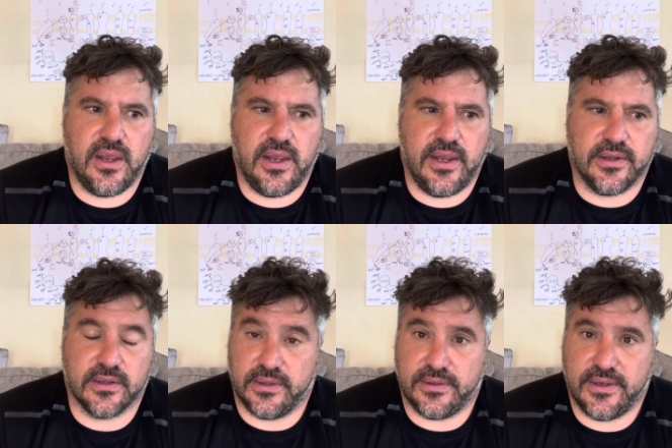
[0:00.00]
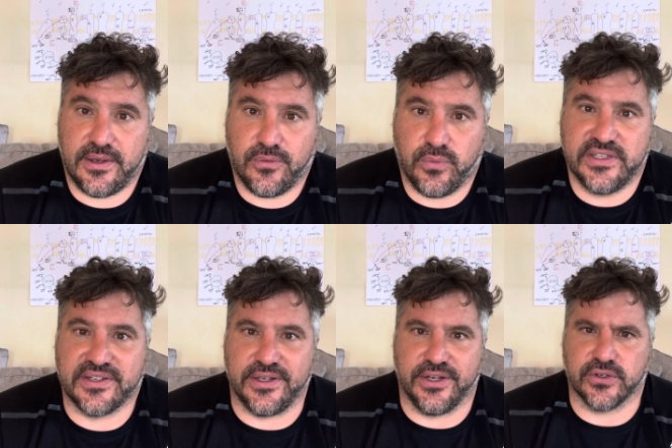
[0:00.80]
In
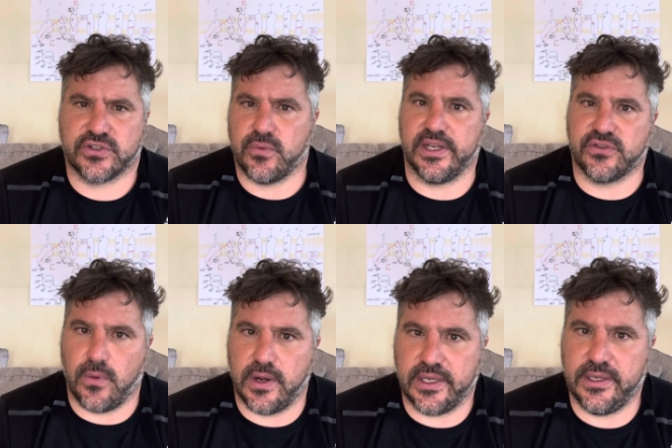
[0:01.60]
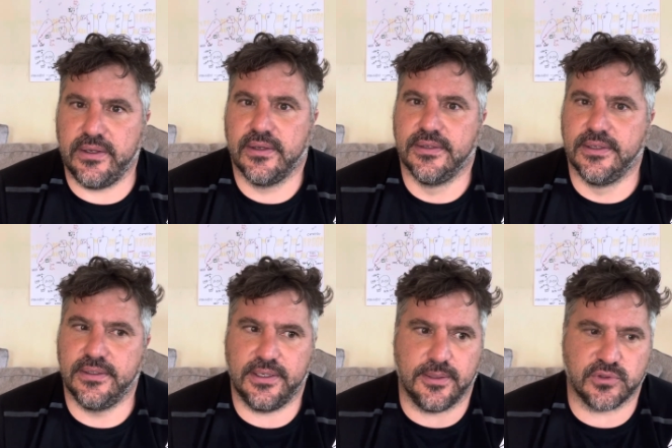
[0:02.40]
recent years, 2020,
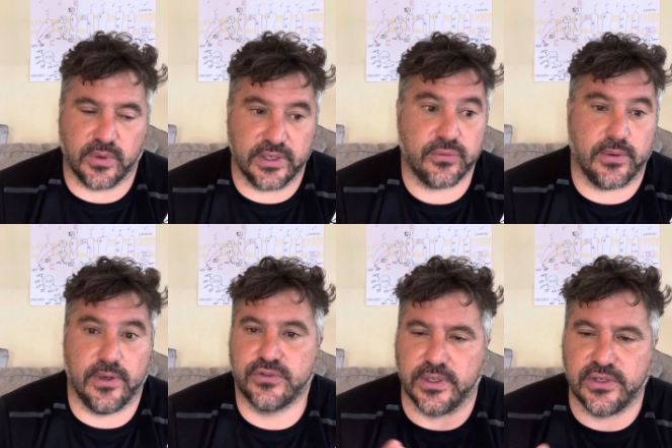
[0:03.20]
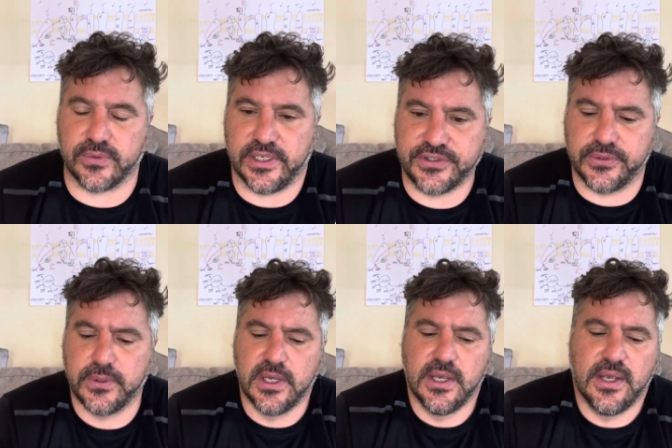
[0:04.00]
um, 2021,
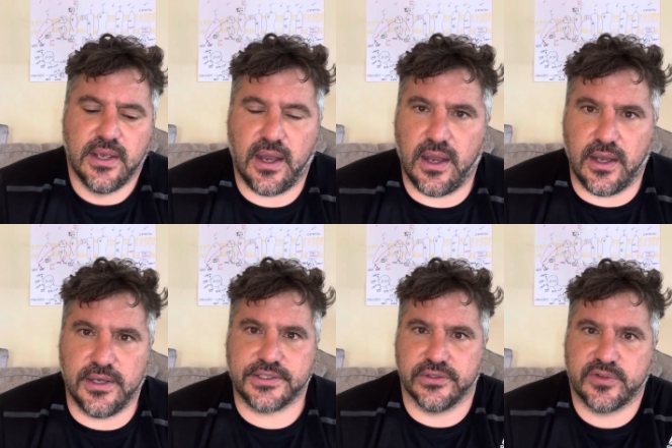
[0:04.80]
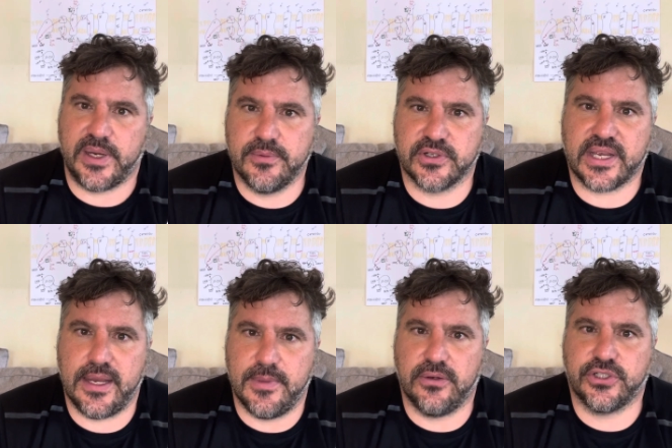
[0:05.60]
2022, uh, a series of papers
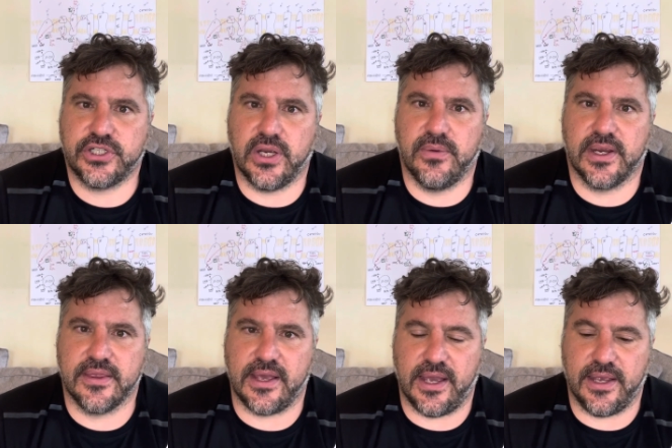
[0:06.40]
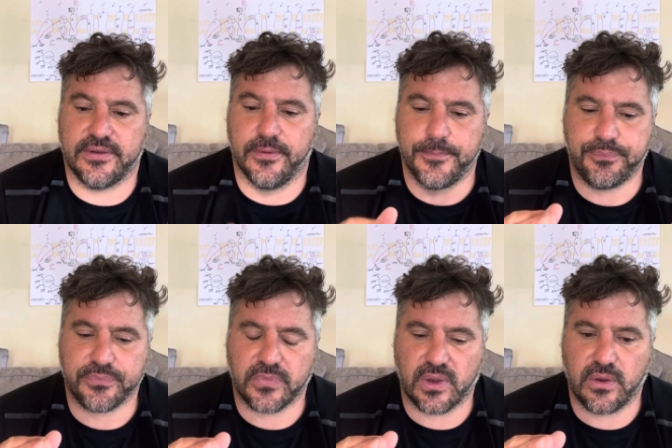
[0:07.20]
came out showing that,
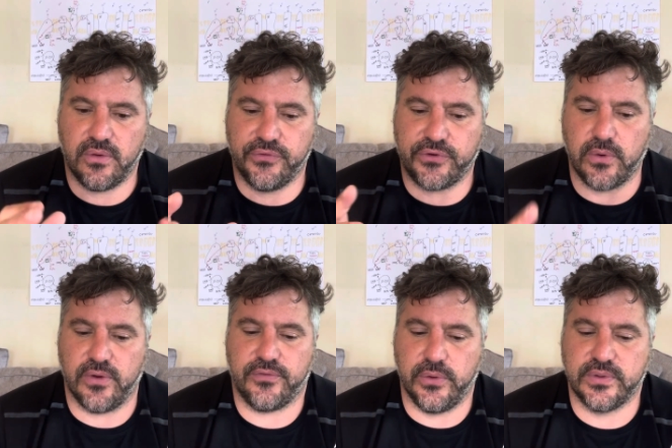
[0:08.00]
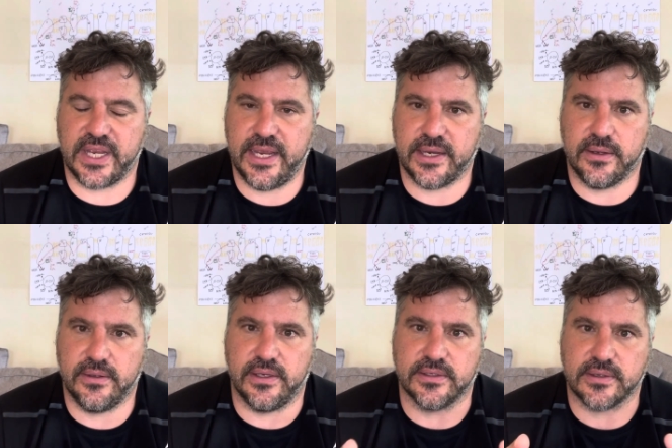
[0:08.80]
so if you take
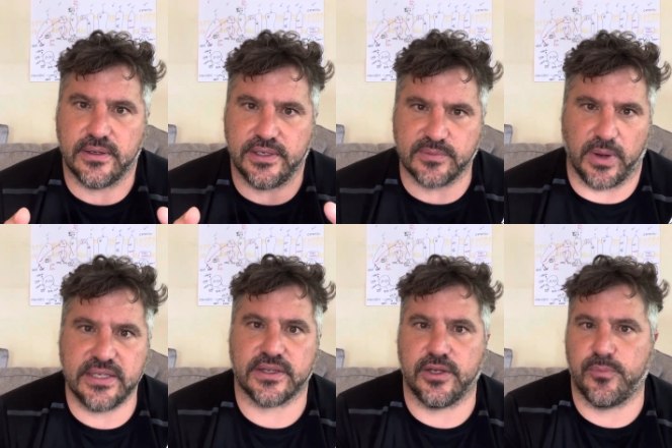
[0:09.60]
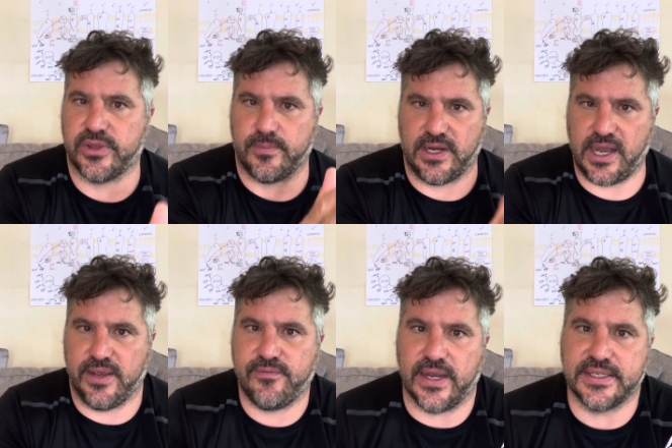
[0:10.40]
these, these mice and you put them on a
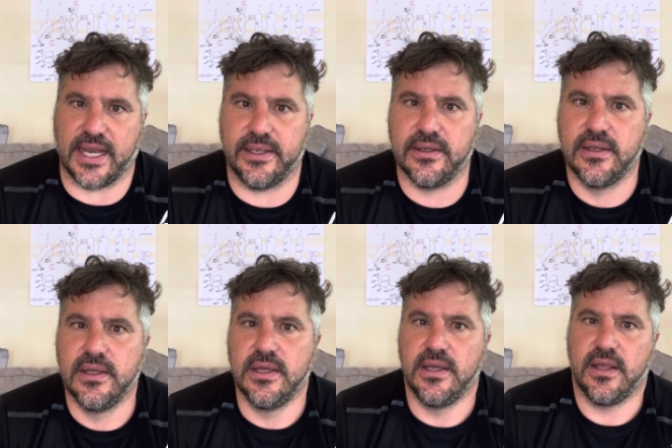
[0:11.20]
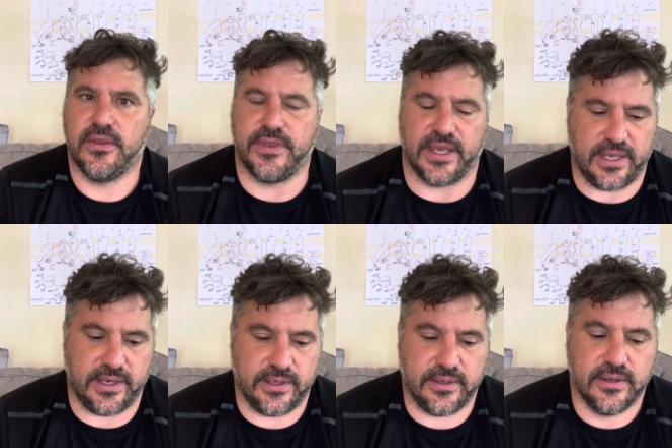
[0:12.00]
high fat diet,
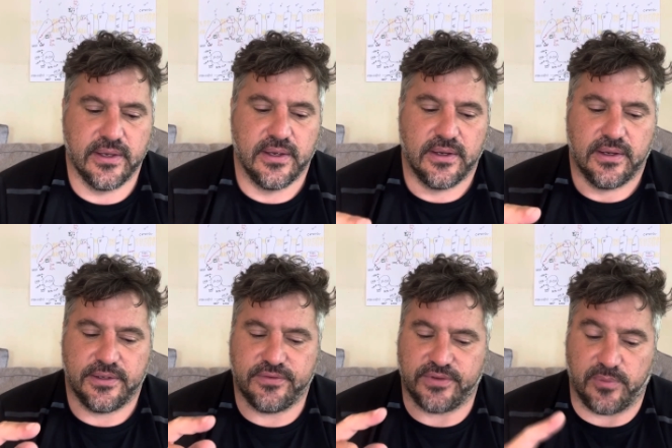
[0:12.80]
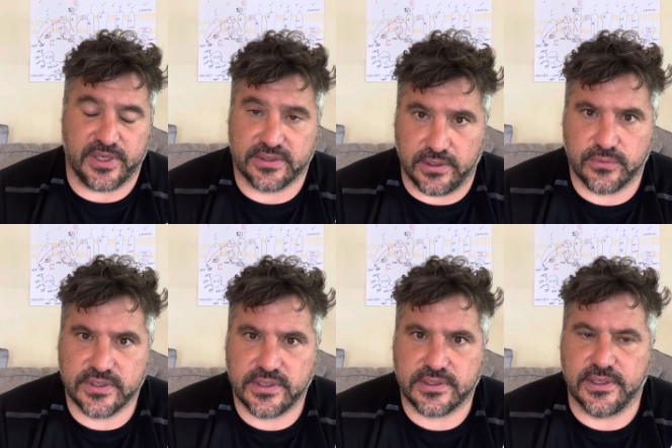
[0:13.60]
they develop insulin
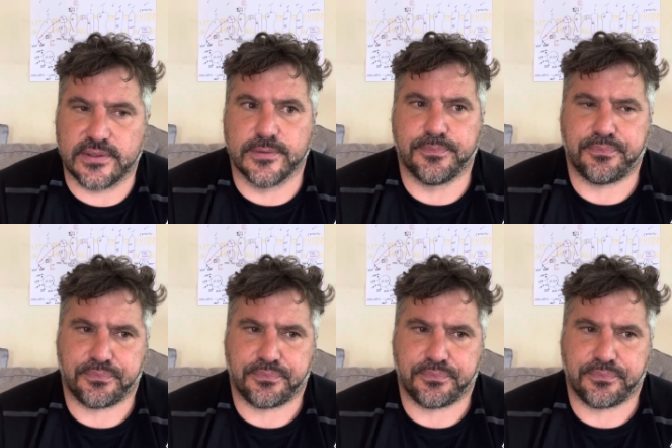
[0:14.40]
resistance,